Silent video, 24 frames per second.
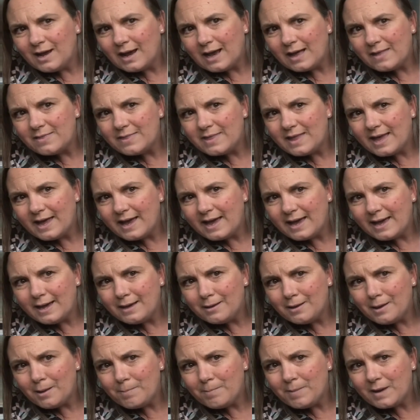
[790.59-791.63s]
And there,
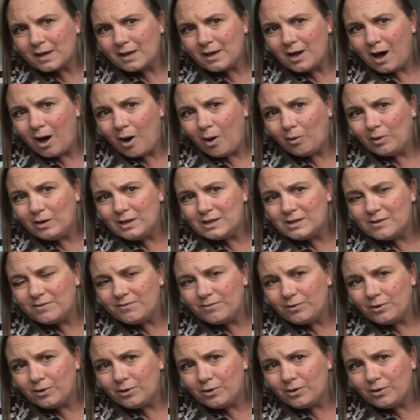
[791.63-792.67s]
a big hole in the
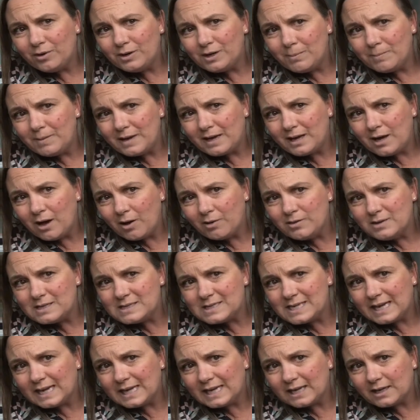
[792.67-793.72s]
floor and a big hole in the
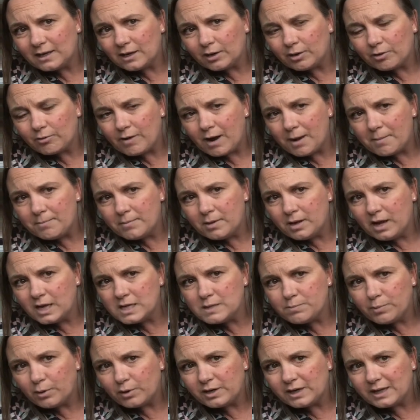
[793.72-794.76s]
ceiling, and Grandma's
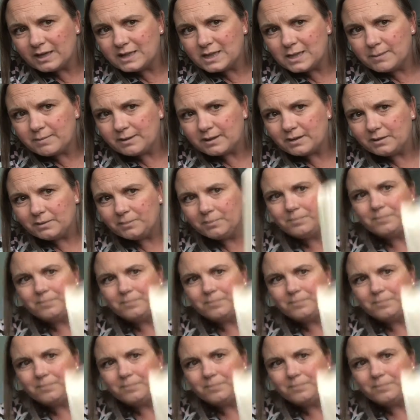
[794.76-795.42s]
body in the middle.